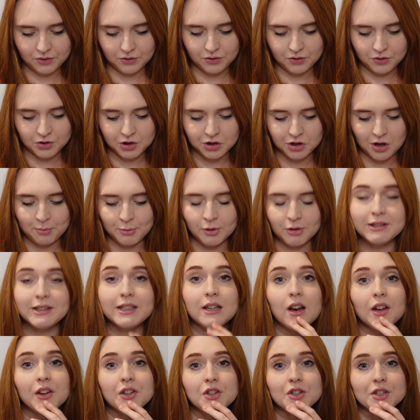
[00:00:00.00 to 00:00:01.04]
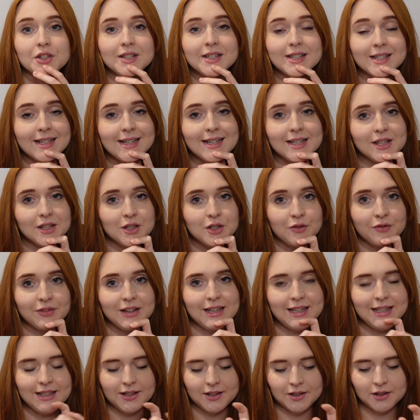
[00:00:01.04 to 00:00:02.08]
Summer in London Seasons of
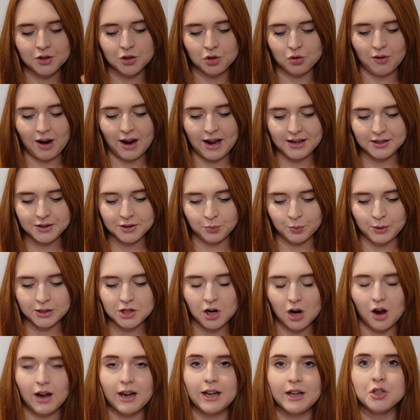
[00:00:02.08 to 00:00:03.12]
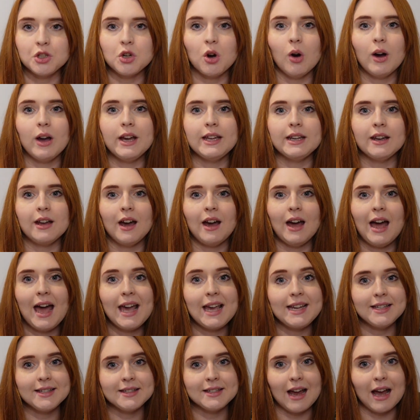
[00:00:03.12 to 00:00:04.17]
East dress, which I had got in a
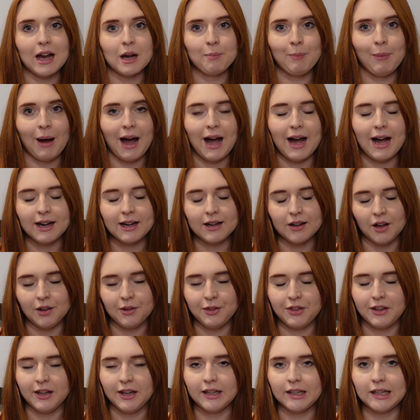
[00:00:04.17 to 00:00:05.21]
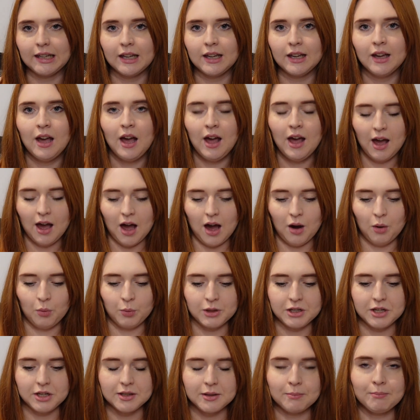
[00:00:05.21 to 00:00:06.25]
haystack pack, I think,
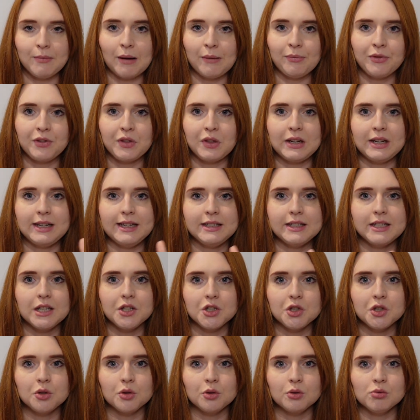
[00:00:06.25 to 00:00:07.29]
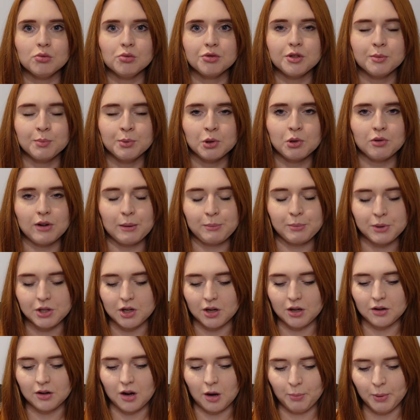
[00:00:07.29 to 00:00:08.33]
which is a monthly digital
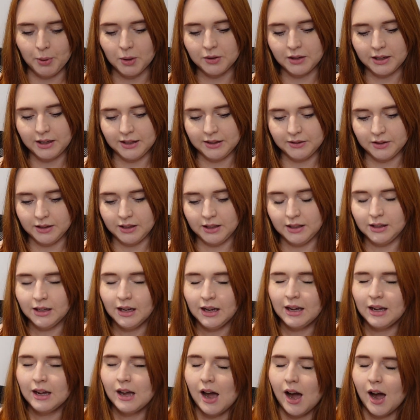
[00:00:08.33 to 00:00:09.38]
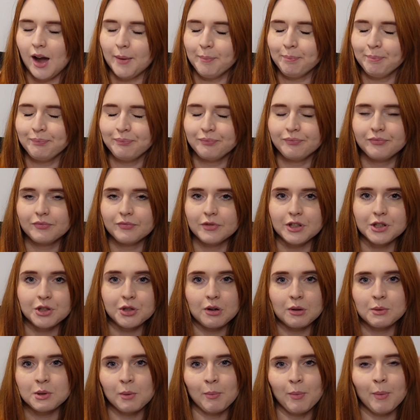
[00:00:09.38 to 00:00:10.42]
subscription. I'll put that in the
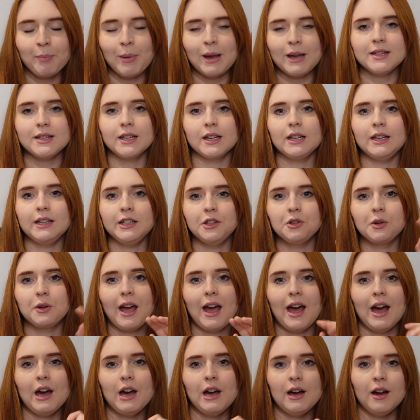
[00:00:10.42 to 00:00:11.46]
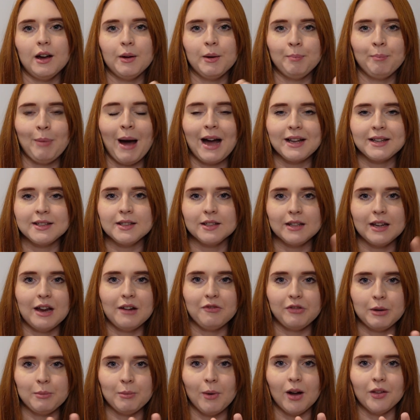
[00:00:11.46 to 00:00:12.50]
description, but basically you get a pattern
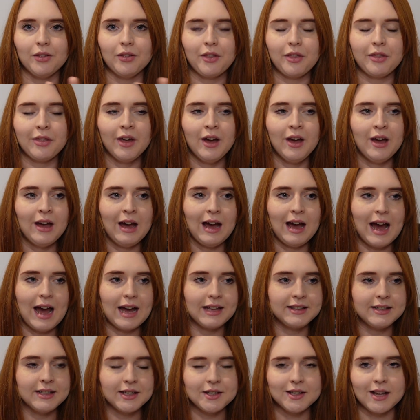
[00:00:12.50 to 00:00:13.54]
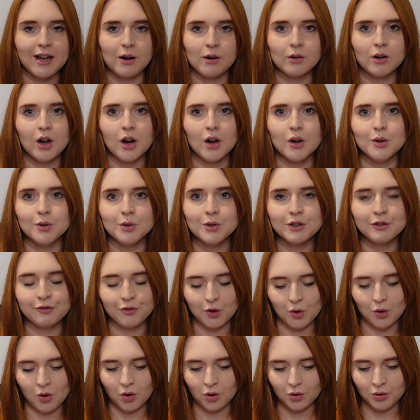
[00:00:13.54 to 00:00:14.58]
every month and discount codes
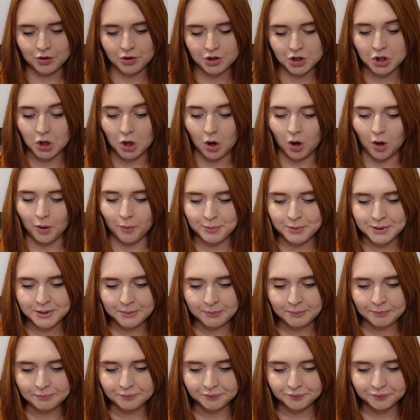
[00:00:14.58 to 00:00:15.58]
for shops.